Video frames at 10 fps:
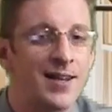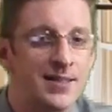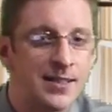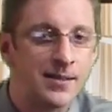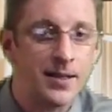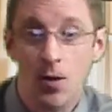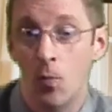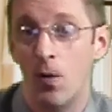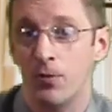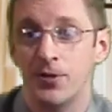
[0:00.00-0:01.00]
Ideally,
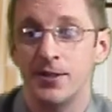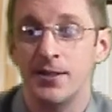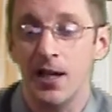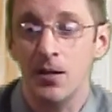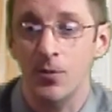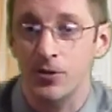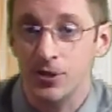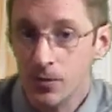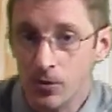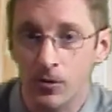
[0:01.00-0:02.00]
one with the same
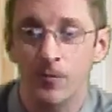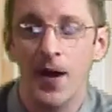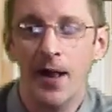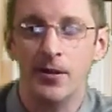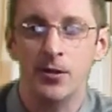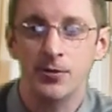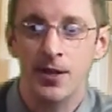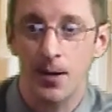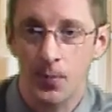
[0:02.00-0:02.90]
or similar values